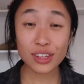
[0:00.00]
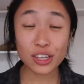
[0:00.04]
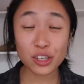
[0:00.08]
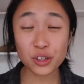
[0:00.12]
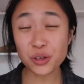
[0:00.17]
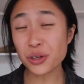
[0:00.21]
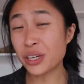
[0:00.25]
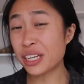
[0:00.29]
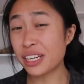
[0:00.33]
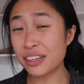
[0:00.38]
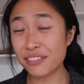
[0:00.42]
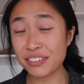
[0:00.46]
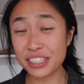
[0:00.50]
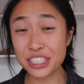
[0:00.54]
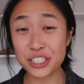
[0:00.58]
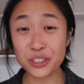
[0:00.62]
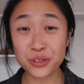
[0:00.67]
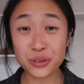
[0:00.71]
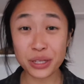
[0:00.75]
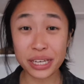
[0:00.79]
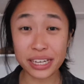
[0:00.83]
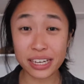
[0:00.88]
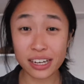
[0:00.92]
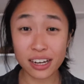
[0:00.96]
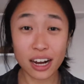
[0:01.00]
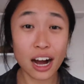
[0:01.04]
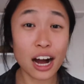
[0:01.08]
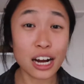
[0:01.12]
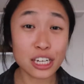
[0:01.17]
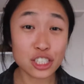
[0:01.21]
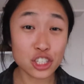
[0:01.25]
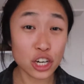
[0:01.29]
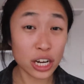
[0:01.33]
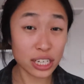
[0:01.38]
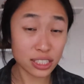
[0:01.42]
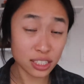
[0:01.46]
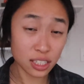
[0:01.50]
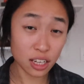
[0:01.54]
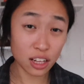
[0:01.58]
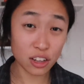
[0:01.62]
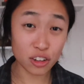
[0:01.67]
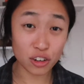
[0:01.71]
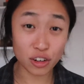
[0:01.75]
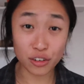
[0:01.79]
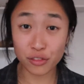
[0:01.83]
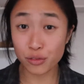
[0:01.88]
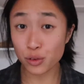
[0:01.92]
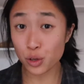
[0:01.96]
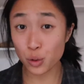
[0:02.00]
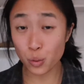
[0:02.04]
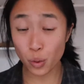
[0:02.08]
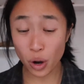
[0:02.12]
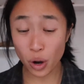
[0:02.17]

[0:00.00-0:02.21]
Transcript: you can even do like a contrast color if you